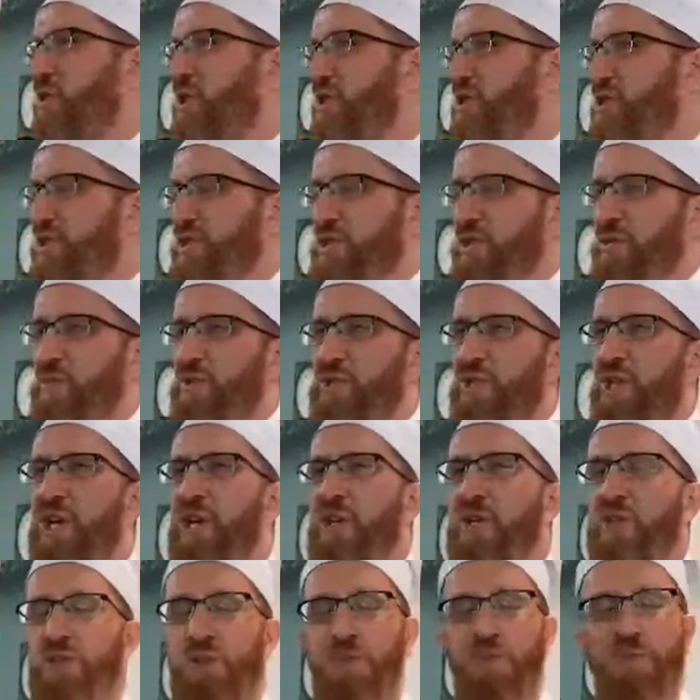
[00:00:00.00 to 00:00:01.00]
what is in
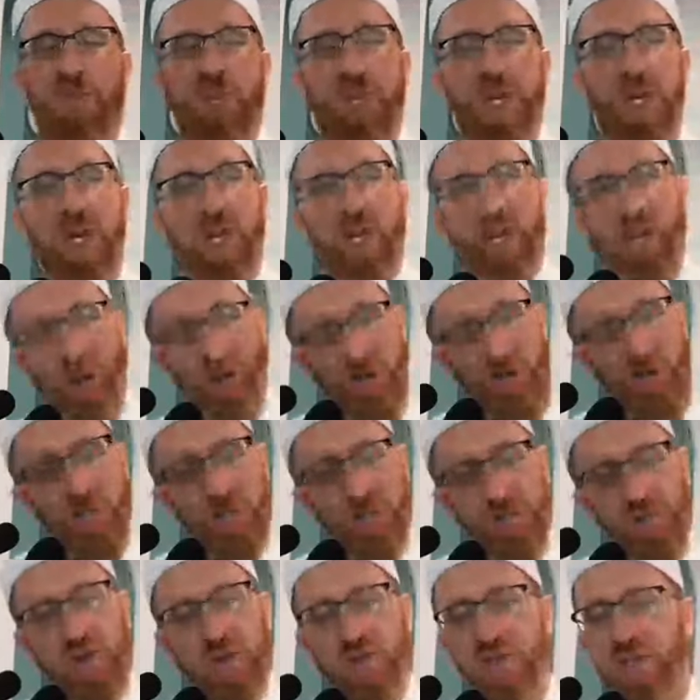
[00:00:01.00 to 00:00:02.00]
themselves. Now
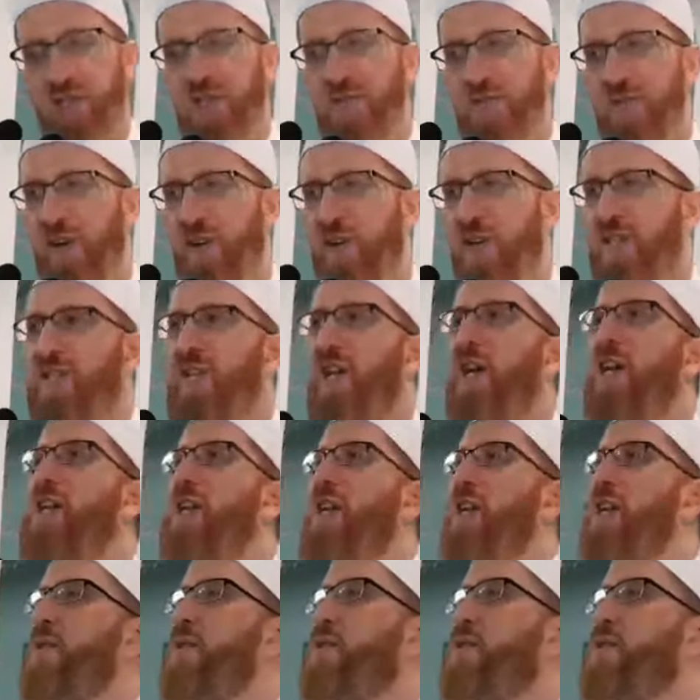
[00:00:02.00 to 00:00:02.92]
this verse is very telling.